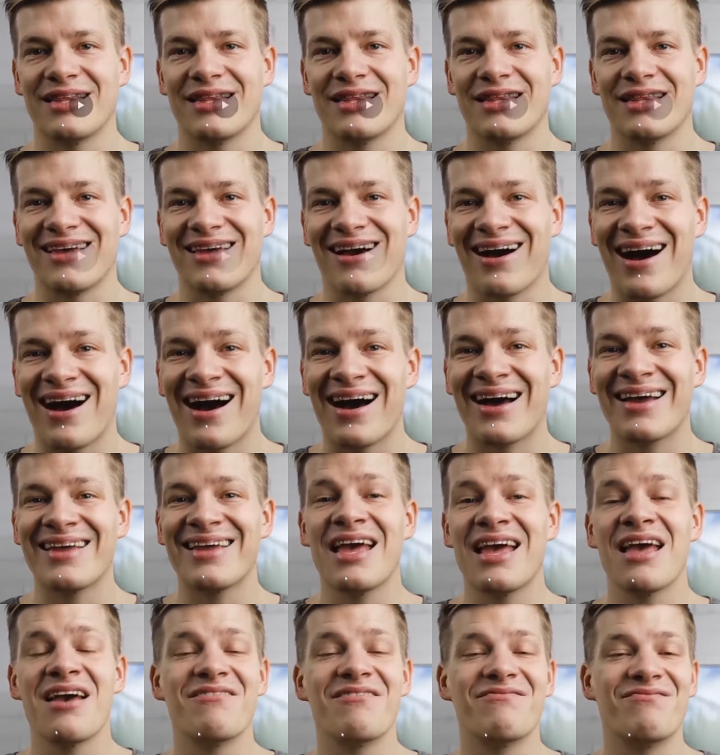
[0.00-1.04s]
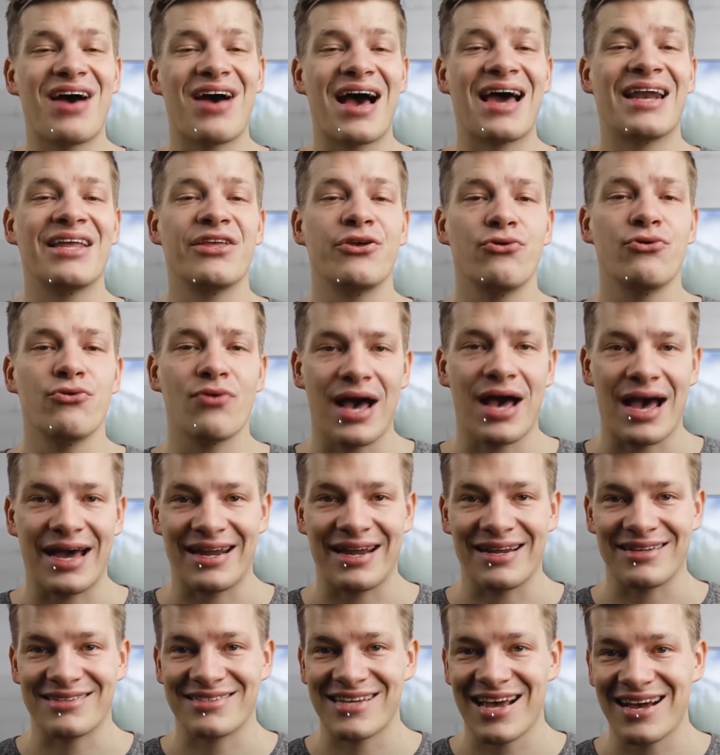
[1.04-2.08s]
the high value
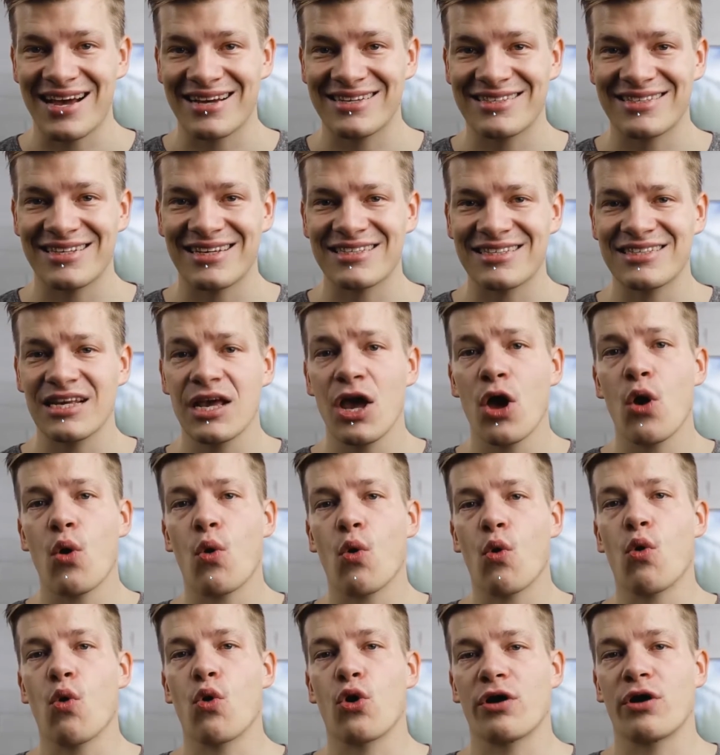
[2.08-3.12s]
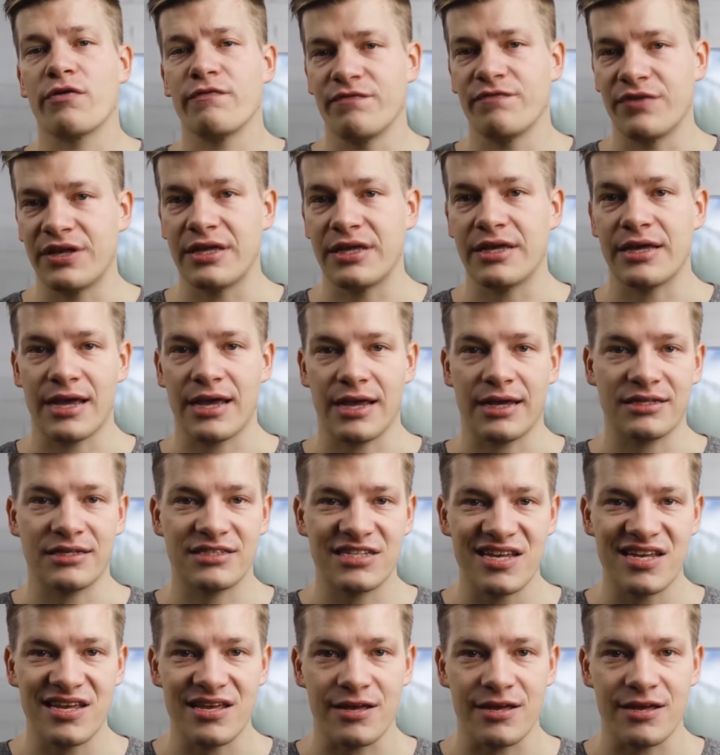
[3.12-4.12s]
added taxes or VAT.